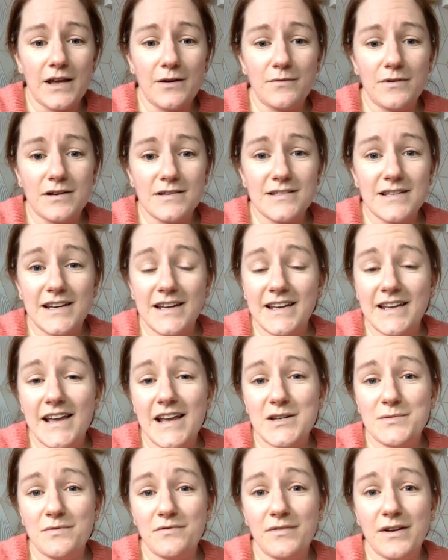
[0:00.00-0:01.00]
It was an
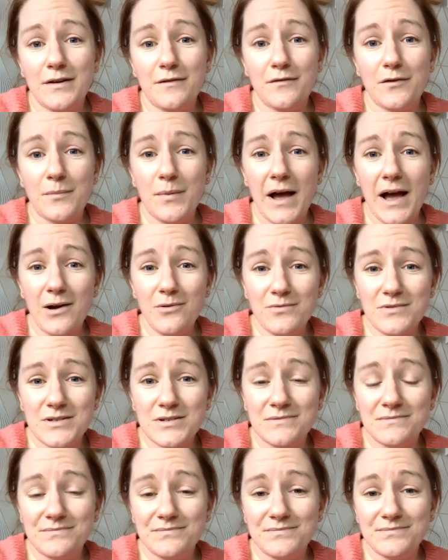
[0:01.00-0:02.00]
engagement ring for
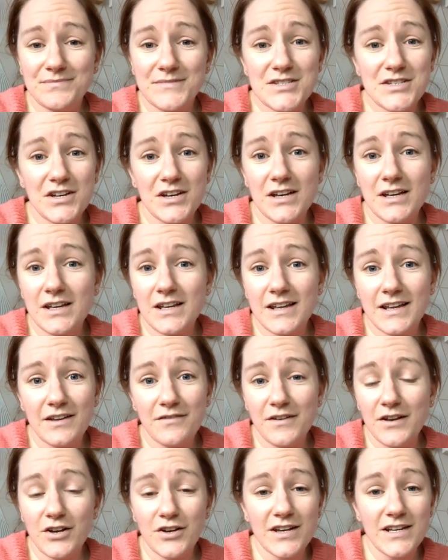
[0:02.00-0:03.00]
£1. So
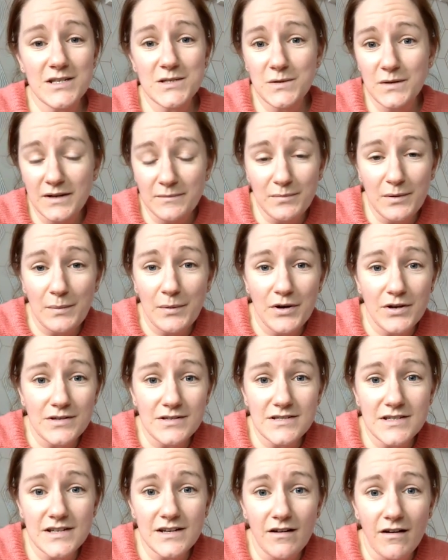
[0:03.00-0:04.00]
if you're looking to
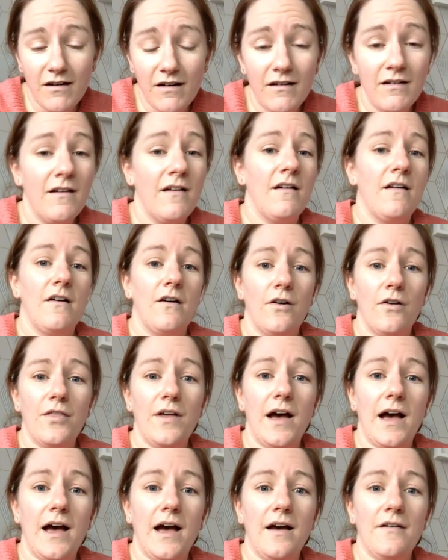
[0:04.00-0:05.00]
propose to your
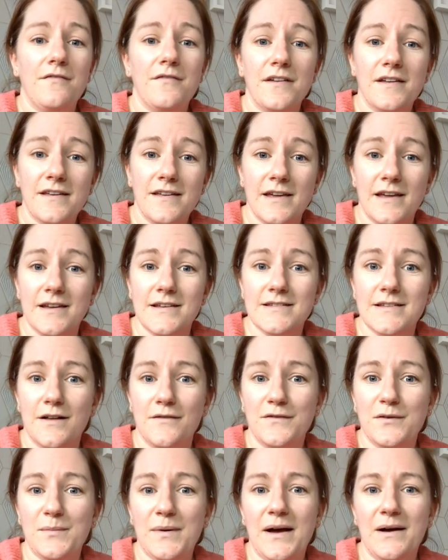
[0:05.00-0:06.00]
other half, get
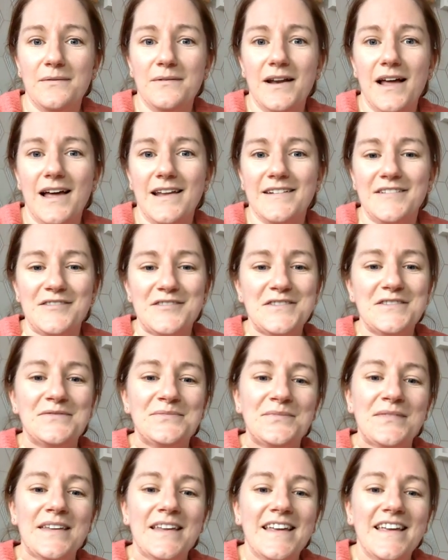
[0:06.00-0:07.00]
yourself to Poundland.
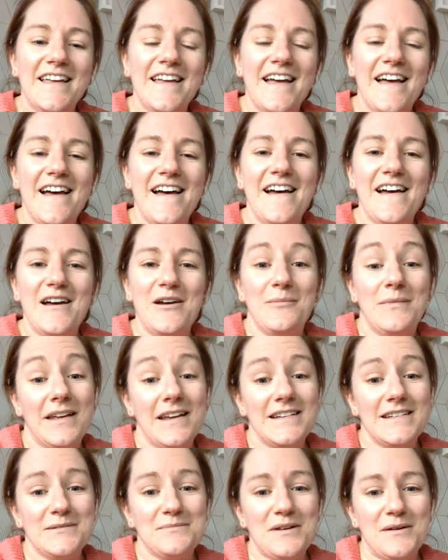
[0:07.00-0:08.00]

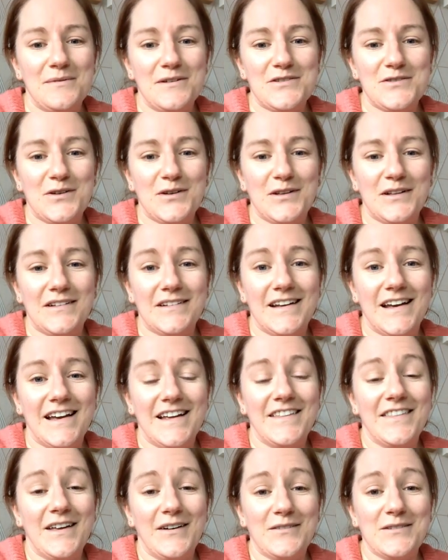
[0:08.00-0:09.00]
It did make me chuckle,
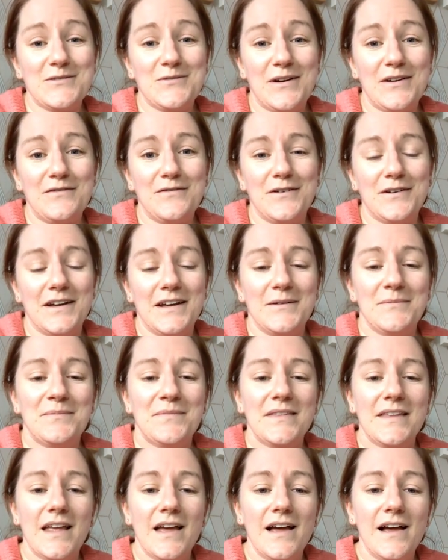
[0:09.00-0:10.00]
yeah, that was quite funny.
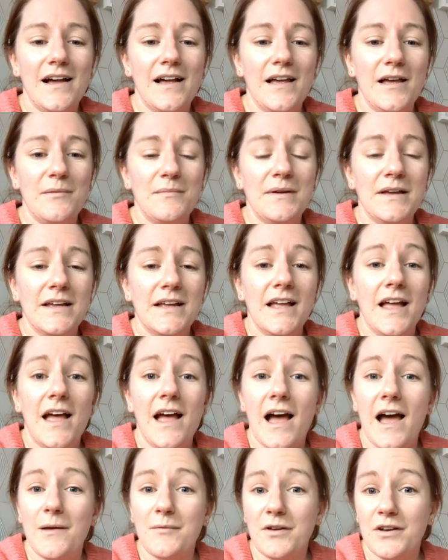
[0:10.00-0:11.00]
I'm
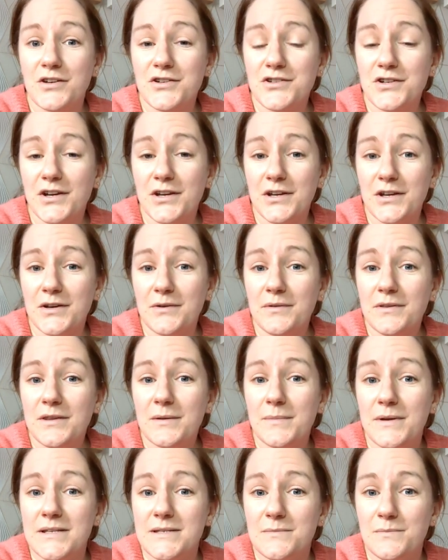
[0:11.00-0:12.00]
going to show you
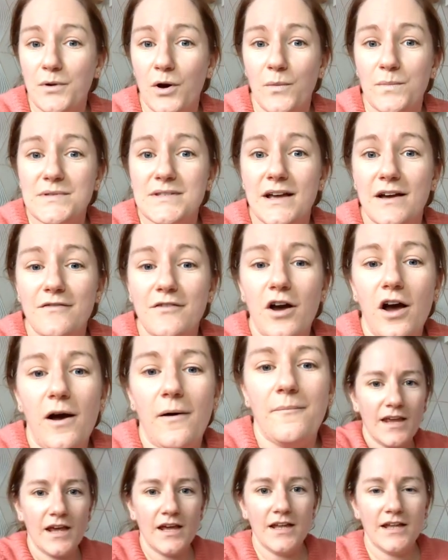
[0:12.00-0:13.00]
the bits and bobs that I've
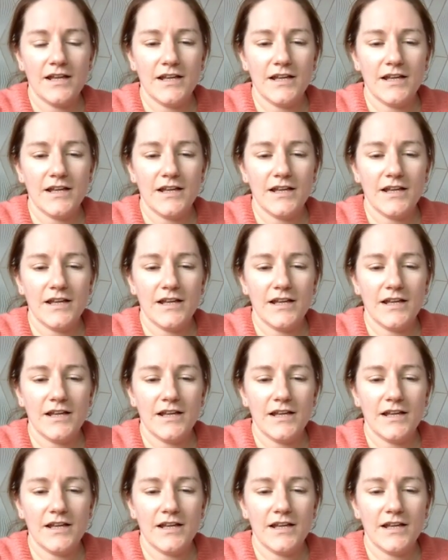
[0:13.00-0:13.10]
got.